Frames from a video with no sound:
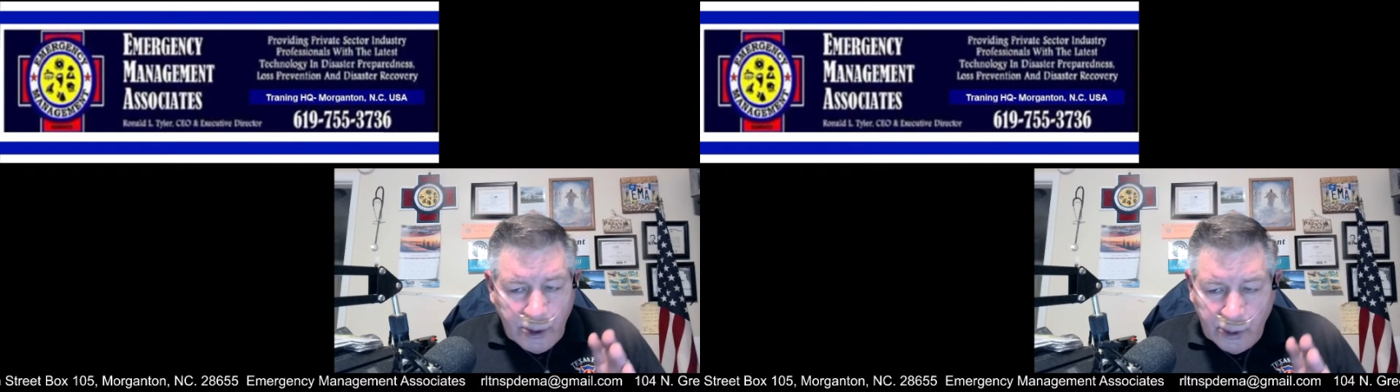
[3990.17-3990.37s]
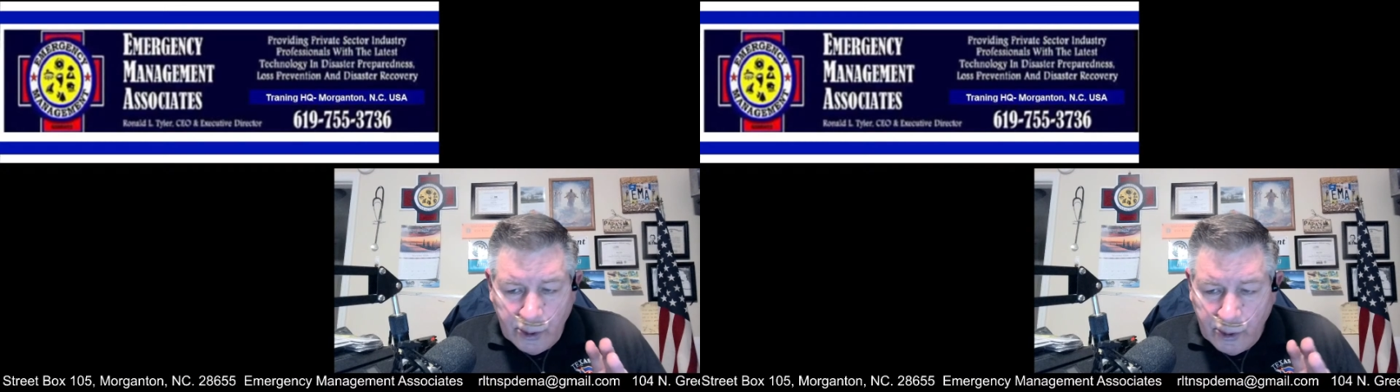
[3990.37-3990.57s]

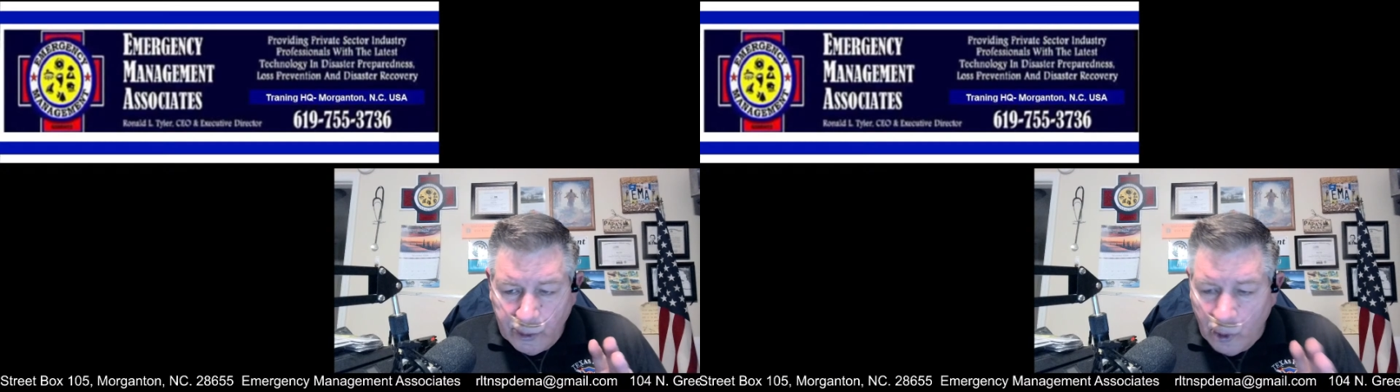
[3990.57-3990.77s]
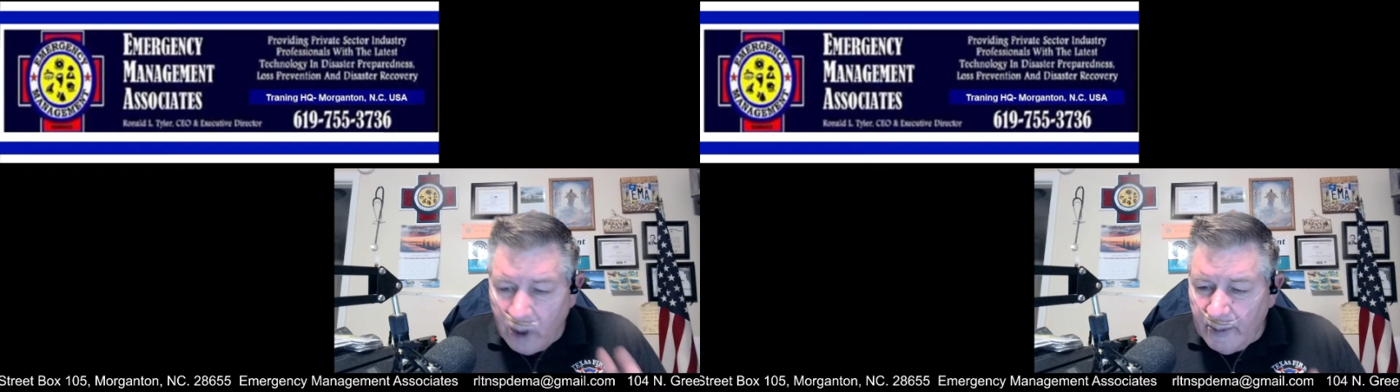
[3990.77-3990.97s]

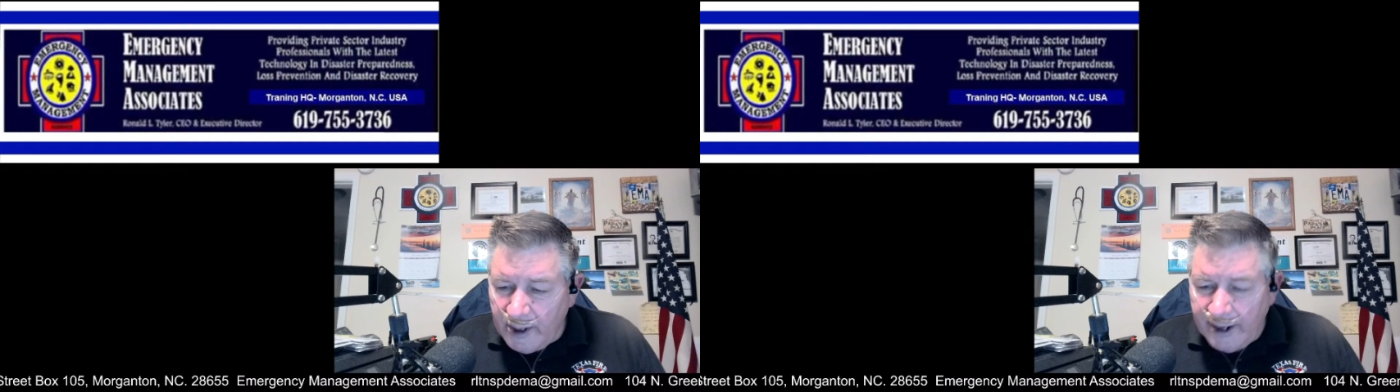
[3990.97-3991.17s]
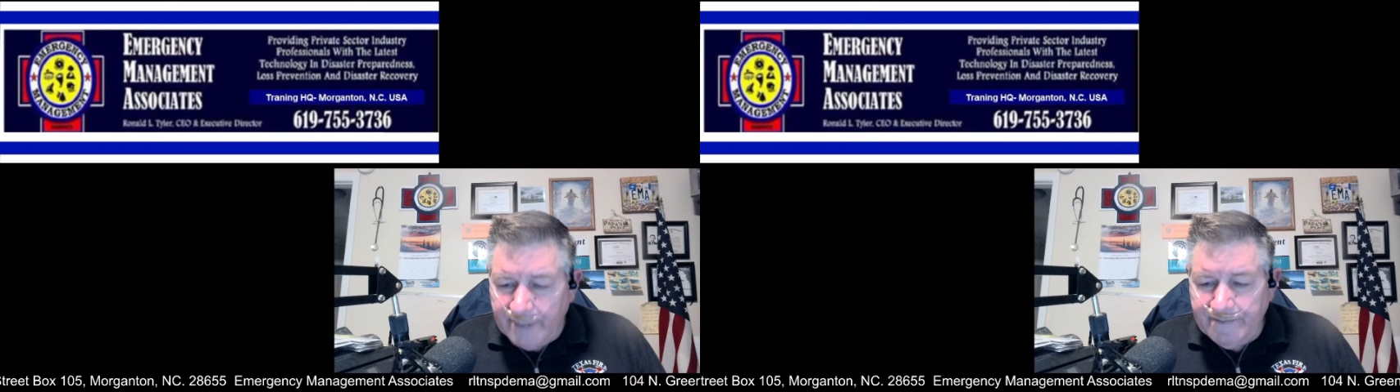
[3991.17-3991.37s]
Normally,
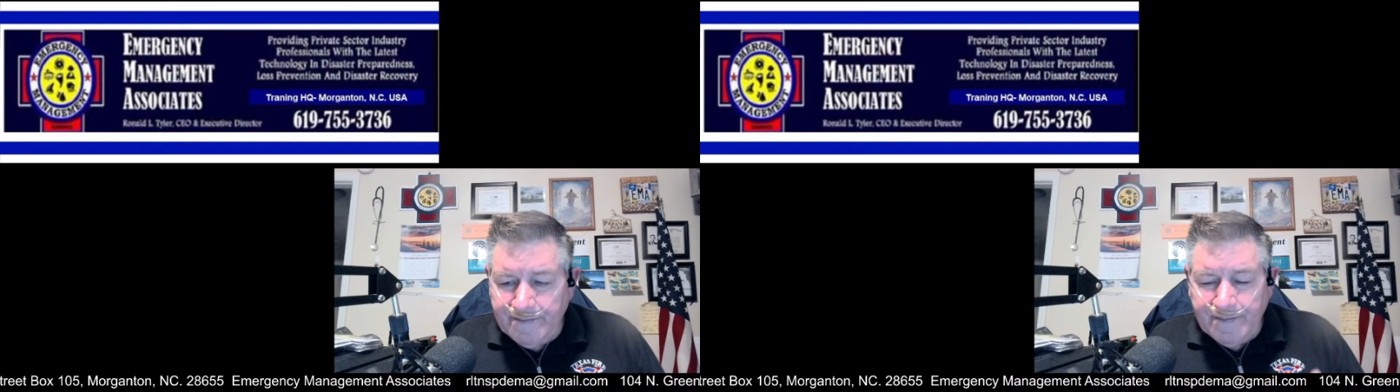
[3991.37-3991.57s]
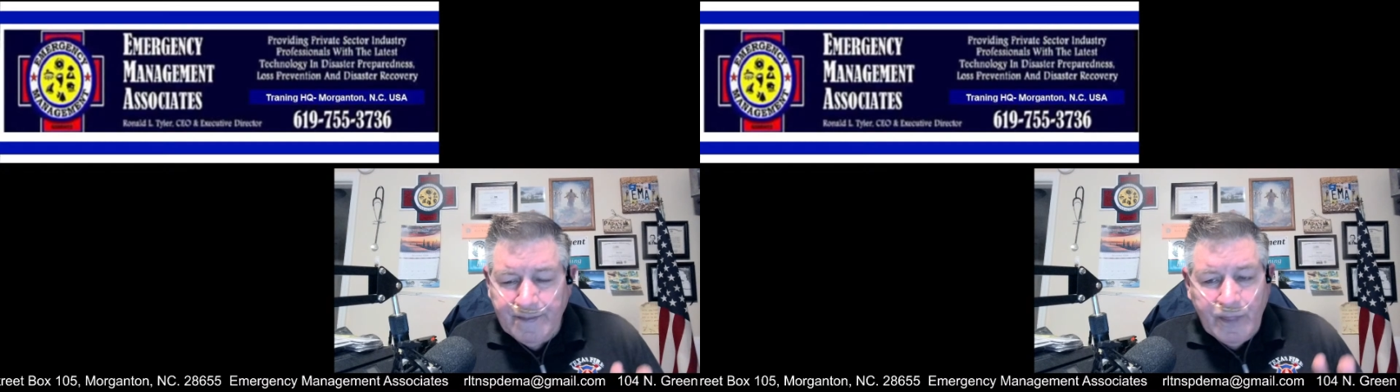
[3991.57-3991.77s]

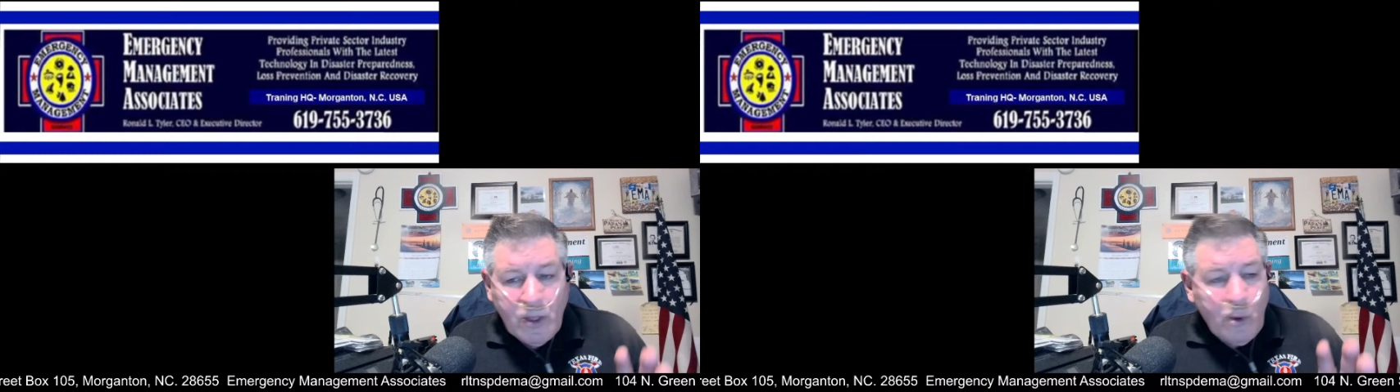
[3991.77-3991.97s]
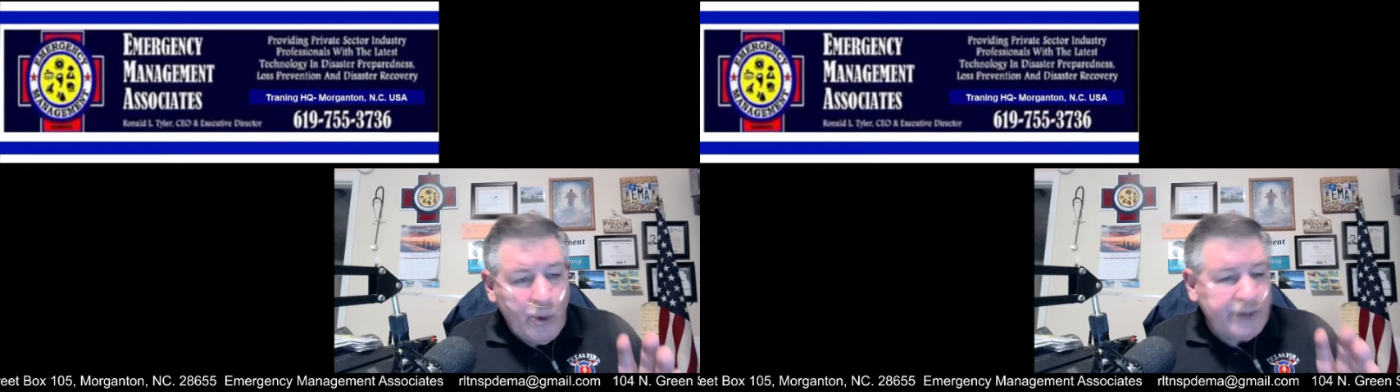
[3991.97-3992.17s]

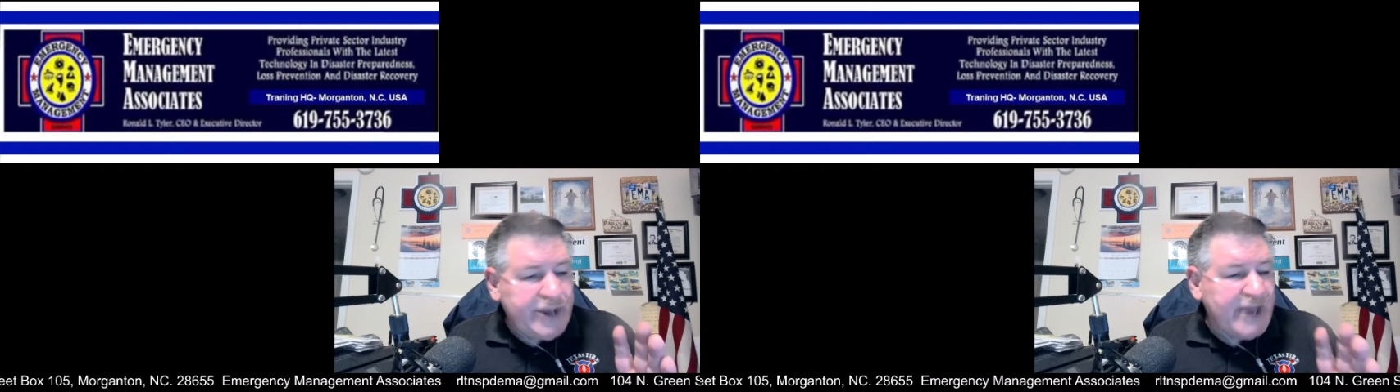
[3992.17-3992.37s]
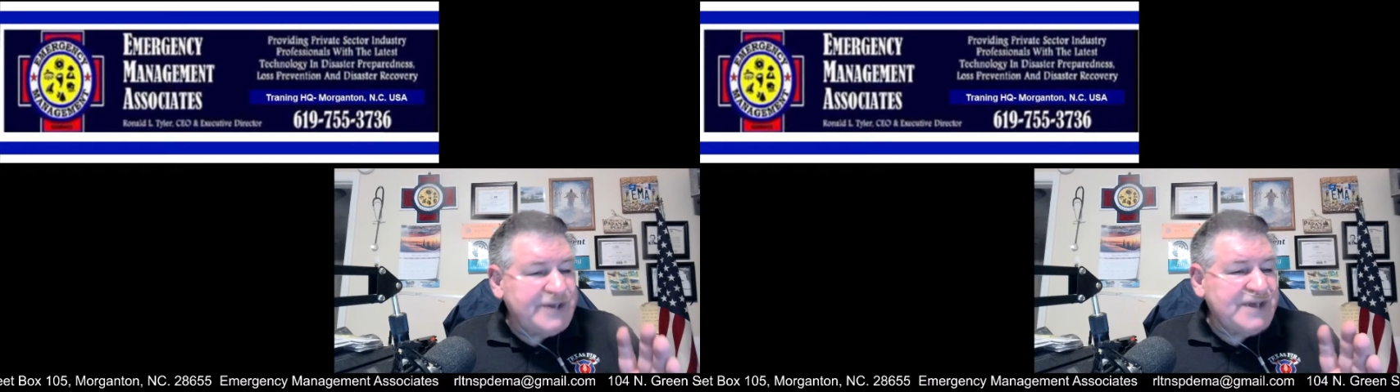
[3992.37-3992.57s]
we take
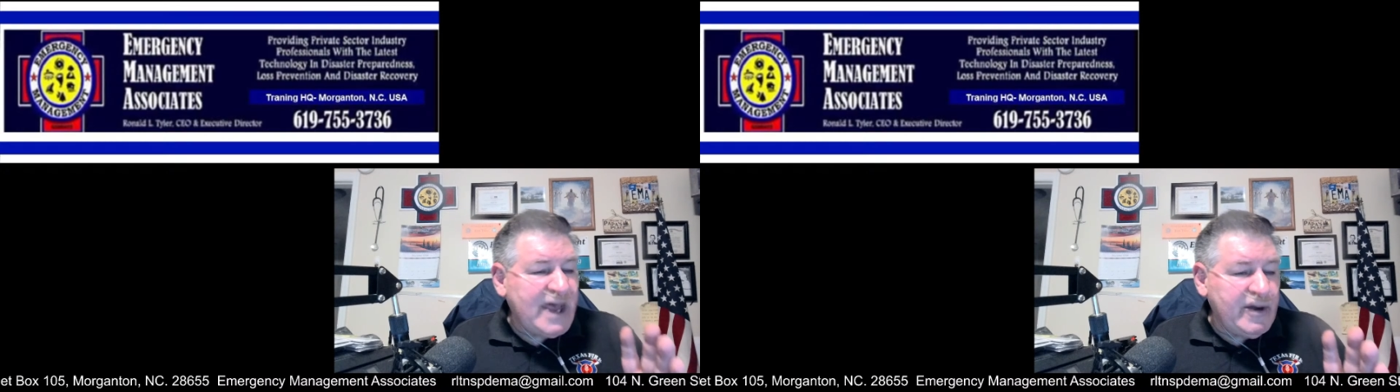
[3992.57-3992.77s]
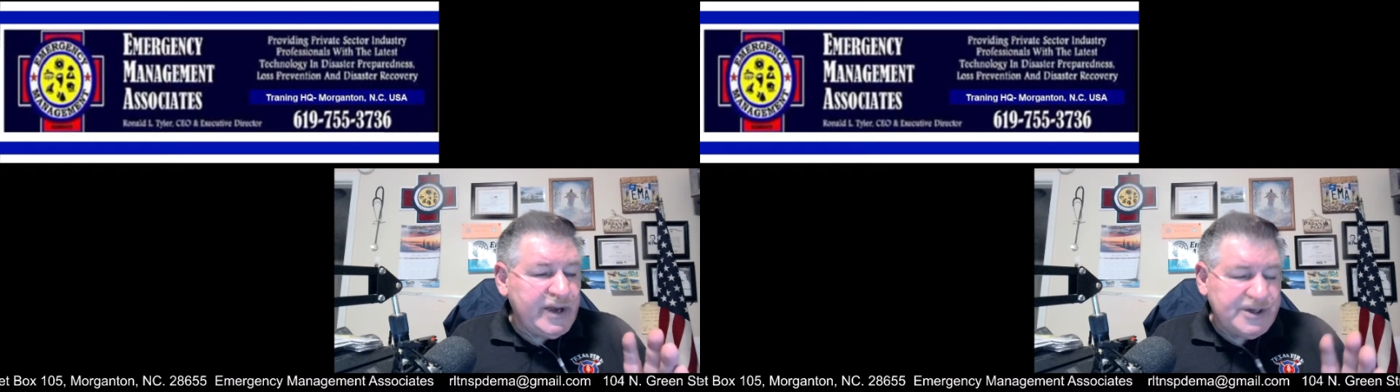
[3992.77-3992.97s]

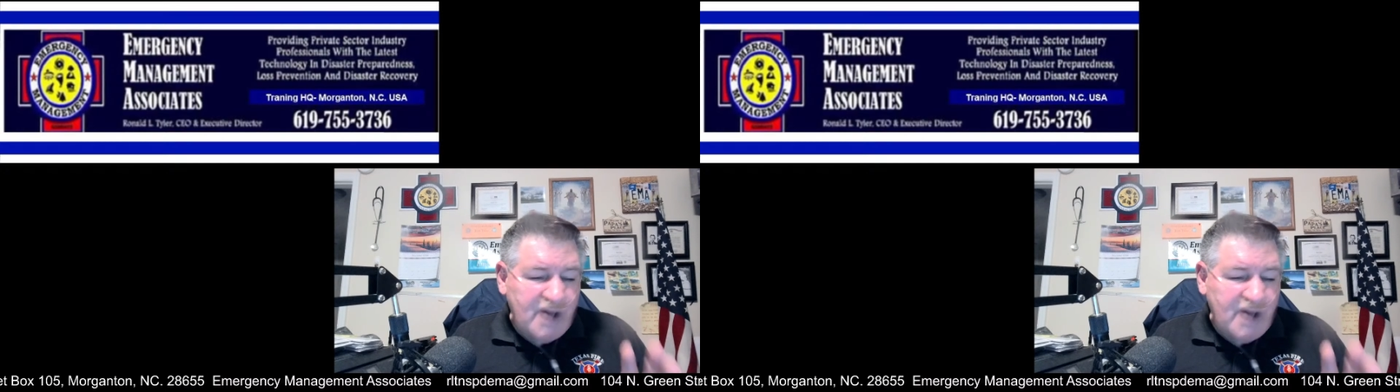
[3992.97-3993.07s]
Saturdays off,